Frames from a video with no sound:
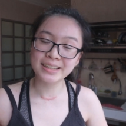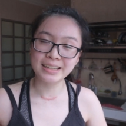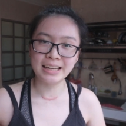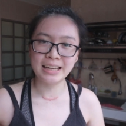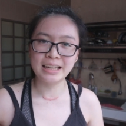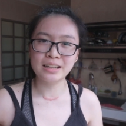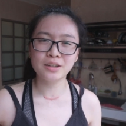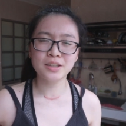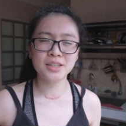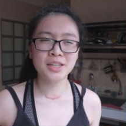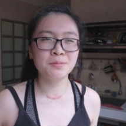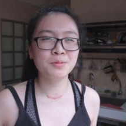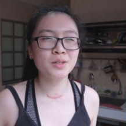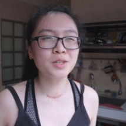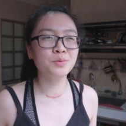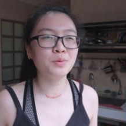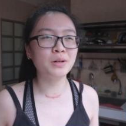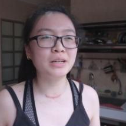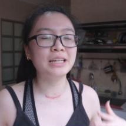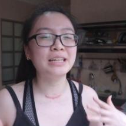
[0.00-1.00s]
again because I'm
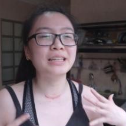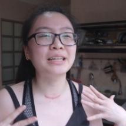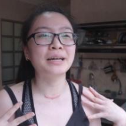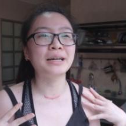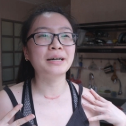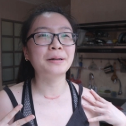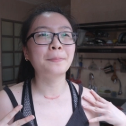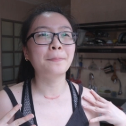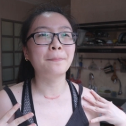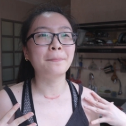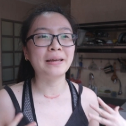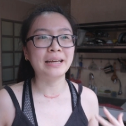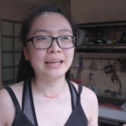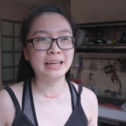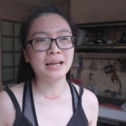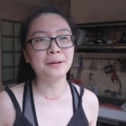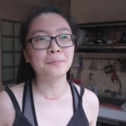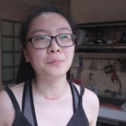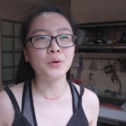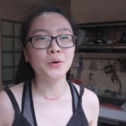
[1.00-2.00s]
just really in the
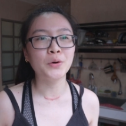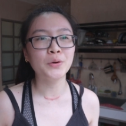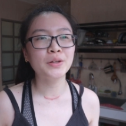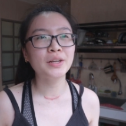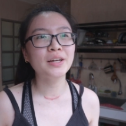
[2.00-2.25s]
baking mode.